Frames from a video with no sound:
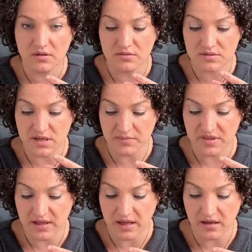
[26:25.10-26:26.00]

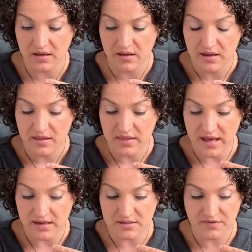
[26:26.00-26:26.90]
something
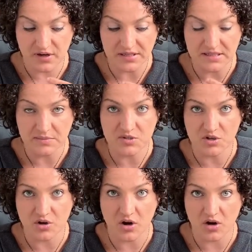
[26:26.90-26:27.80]
that is very deep to
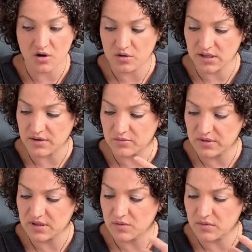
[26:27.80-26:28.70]
your heart, or like
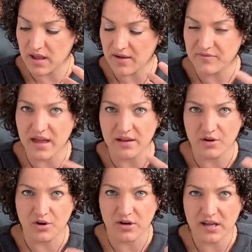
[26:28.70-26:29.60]
really have that
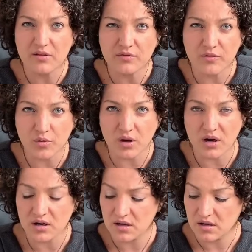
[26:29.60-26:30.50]
yearning for